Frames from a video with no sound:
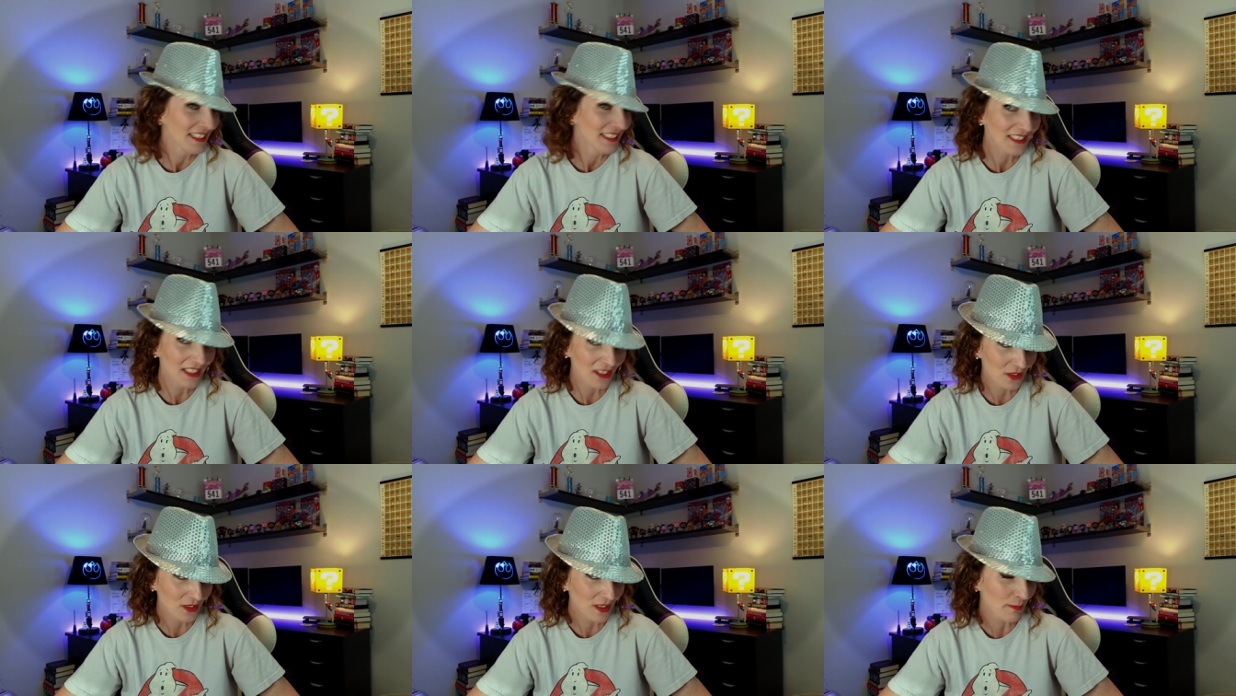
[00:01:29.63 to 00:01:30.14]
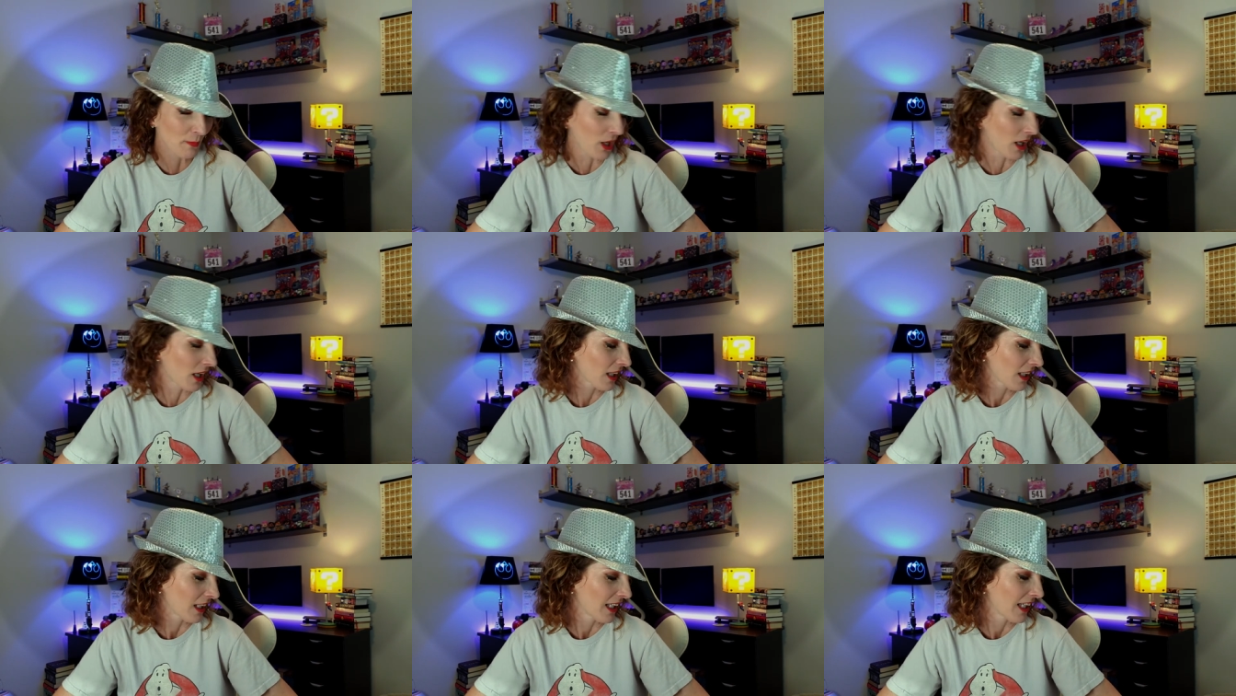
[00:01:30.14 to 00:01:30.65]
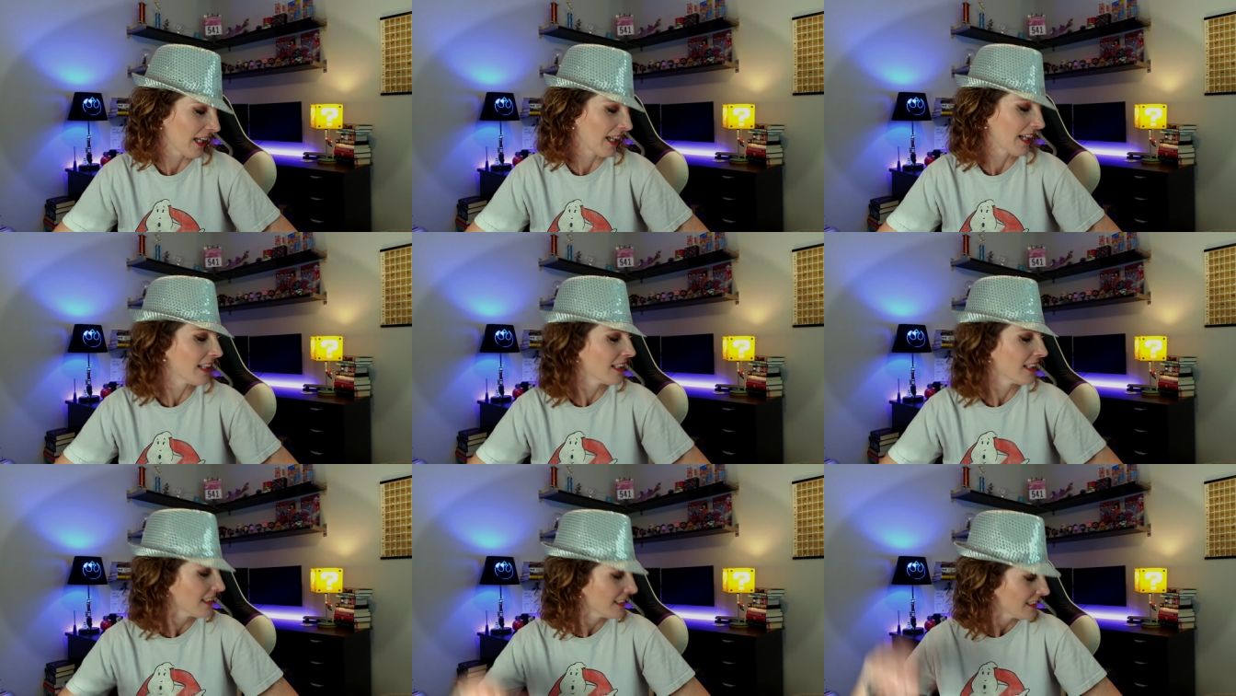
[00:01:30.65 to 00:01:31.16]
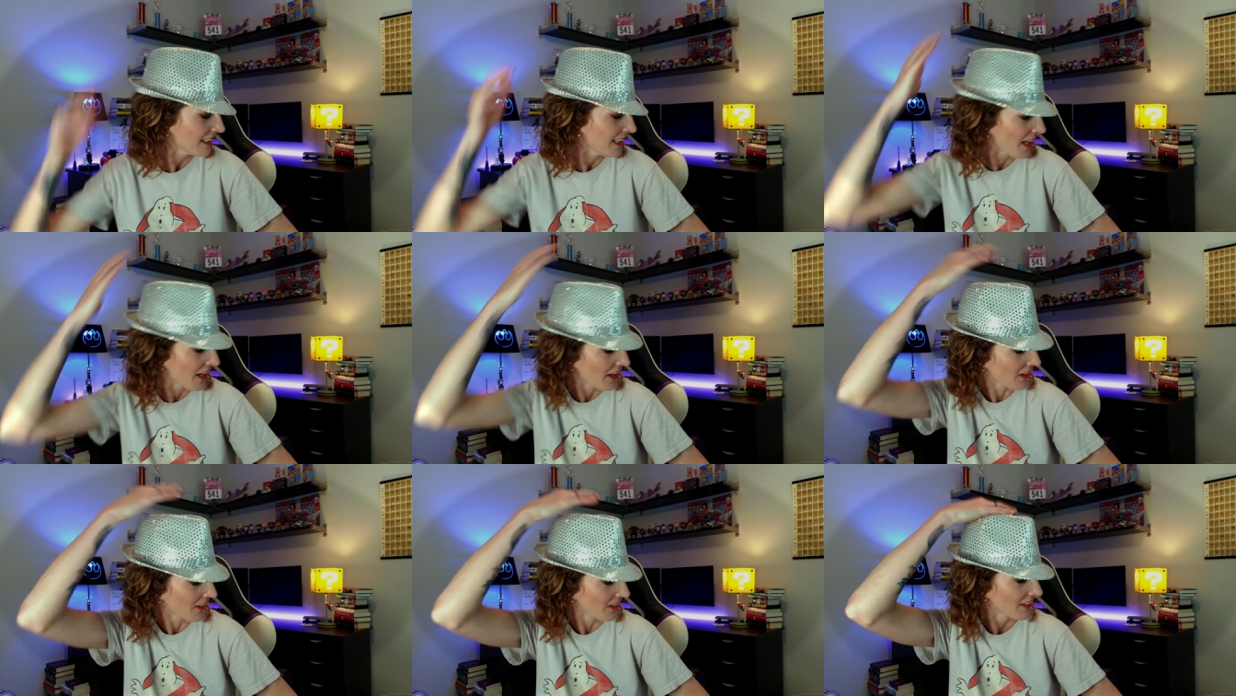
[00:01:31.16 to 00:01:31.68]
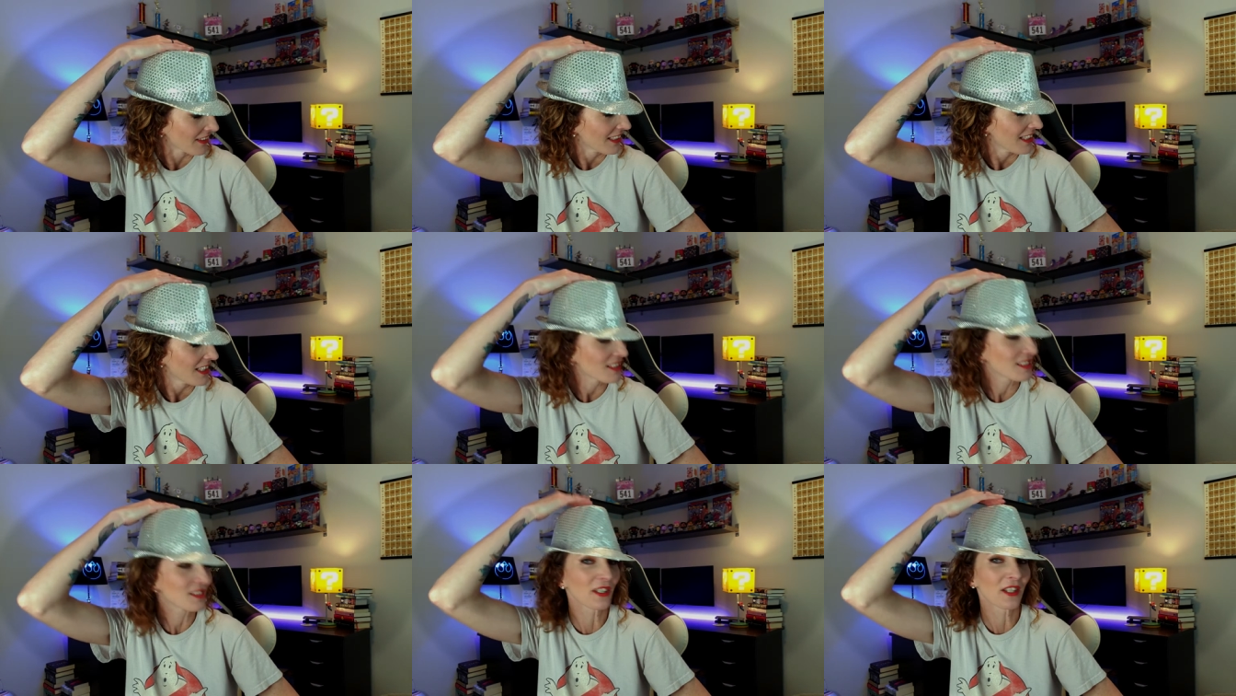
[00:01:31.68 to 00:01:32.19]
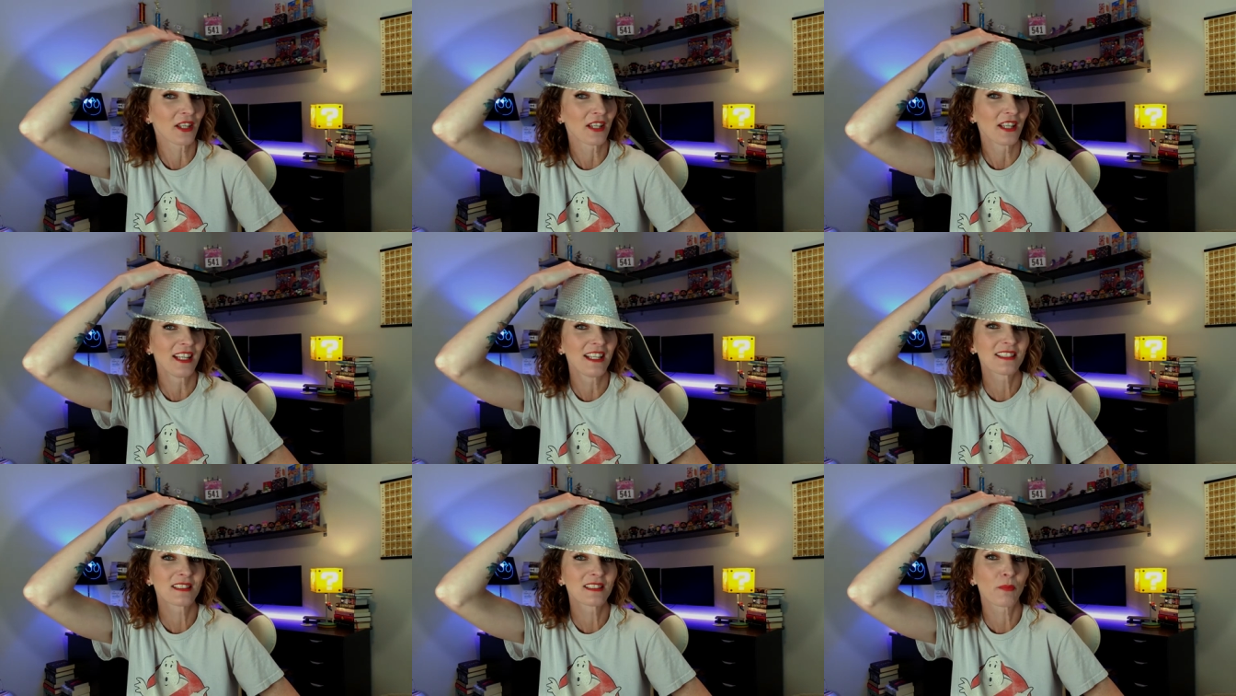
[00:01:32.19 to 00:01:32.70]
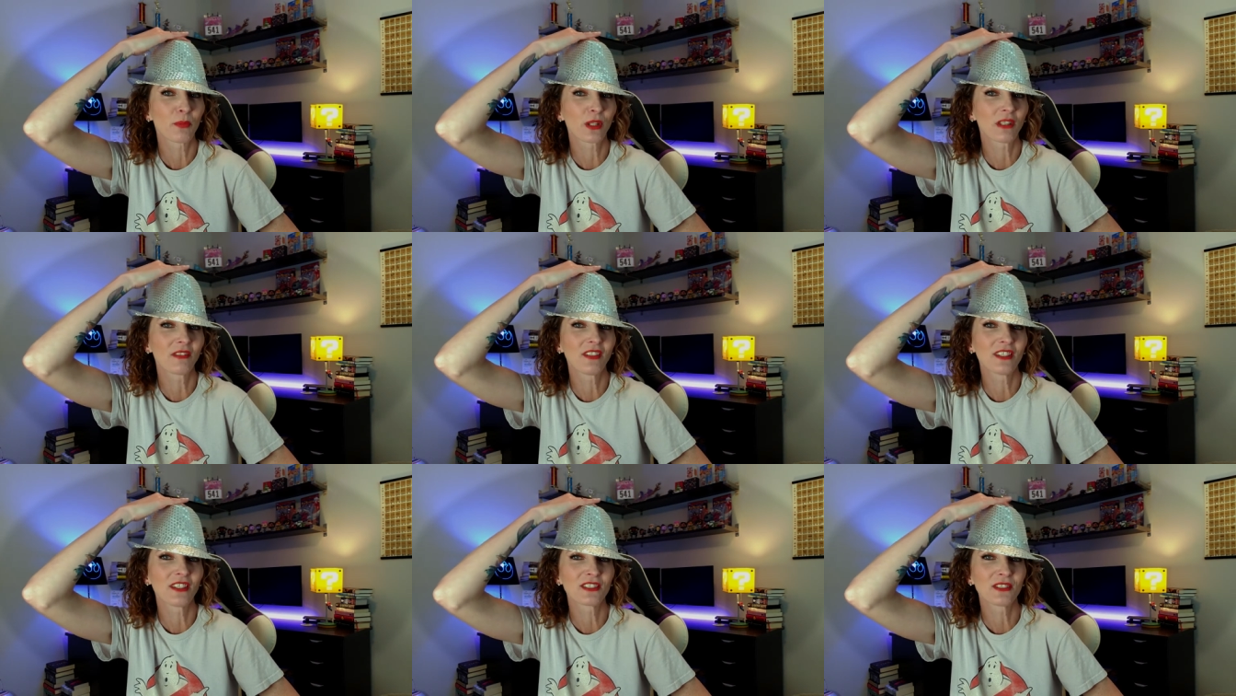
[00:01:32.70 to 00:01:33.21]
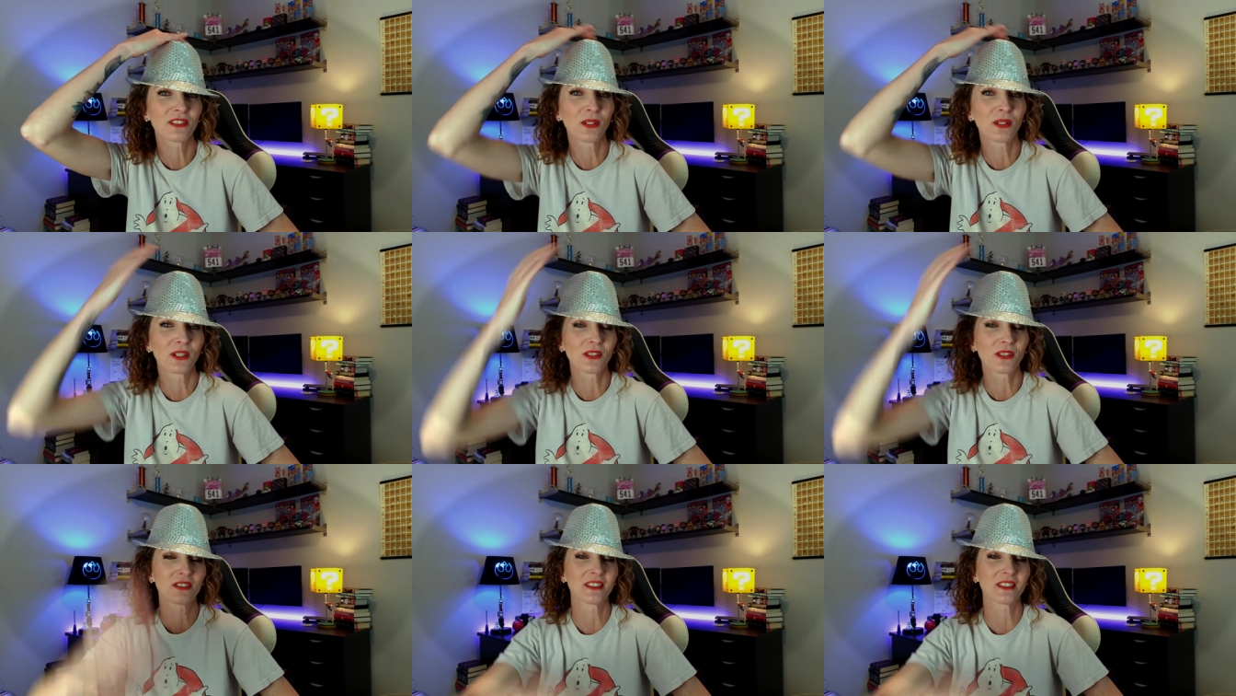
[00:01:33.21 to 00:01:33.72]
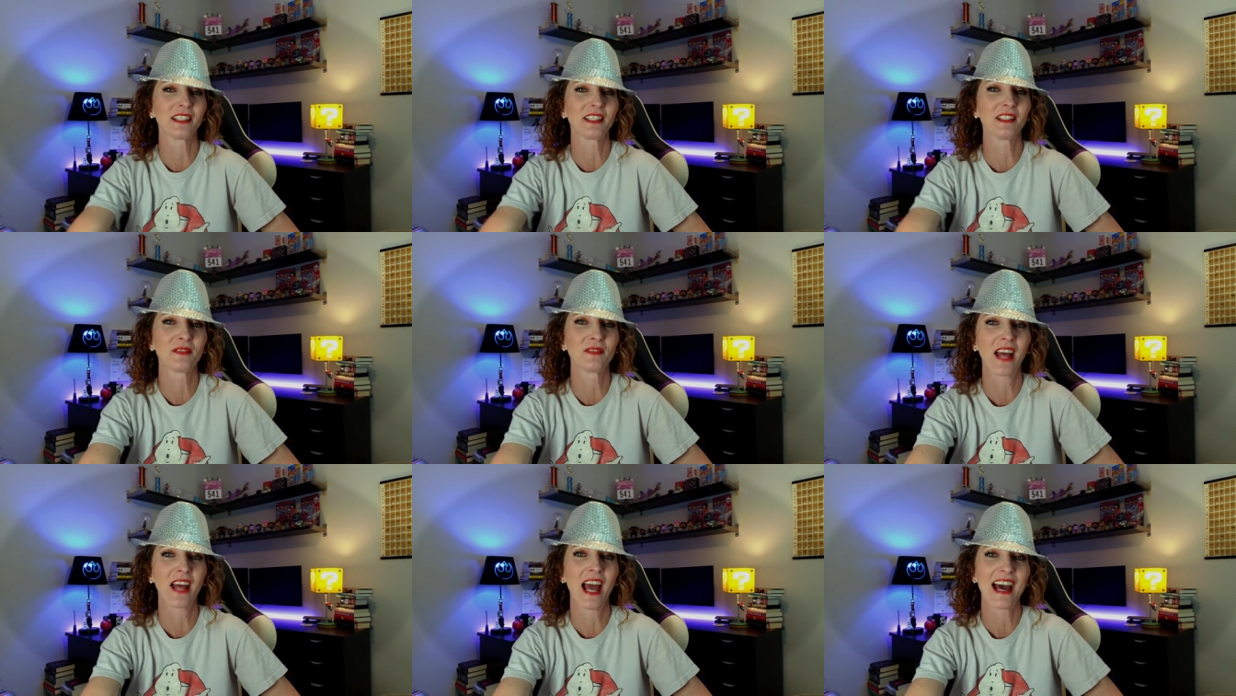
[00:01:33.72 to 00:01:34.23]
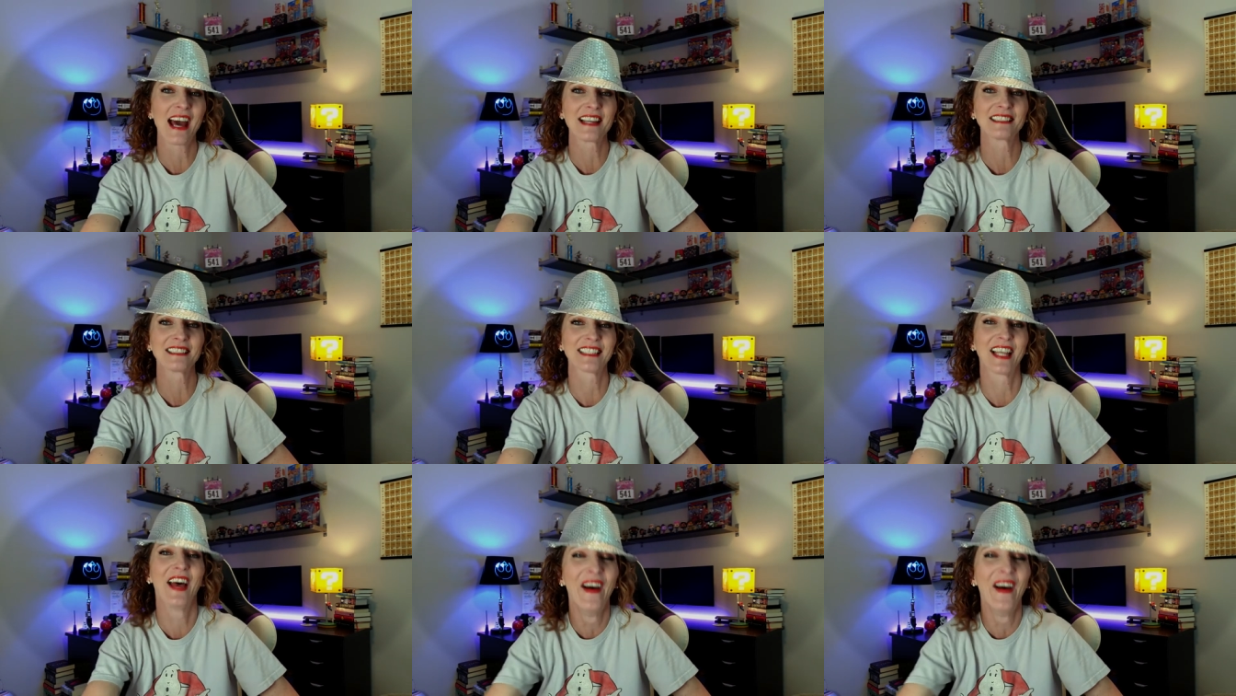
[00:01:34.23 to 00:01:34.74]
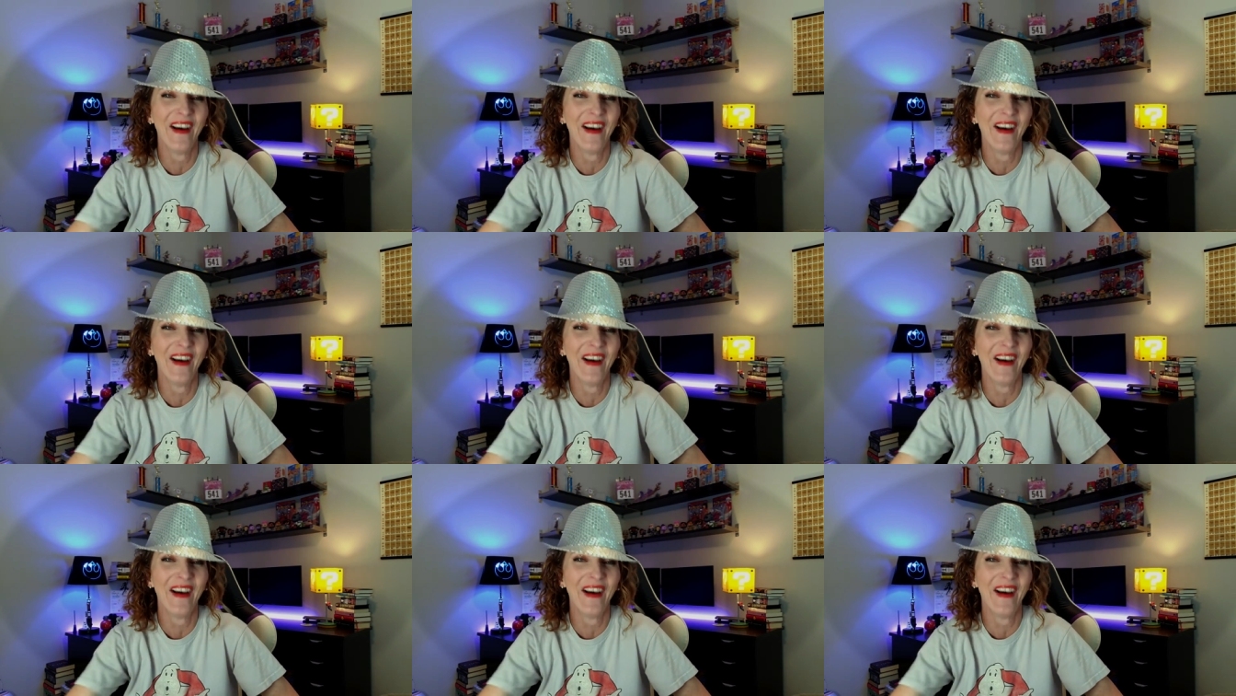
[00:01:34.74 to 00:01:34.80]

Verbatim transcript: It's a little sparkly, you know. It's a previous New Year's Eve hat.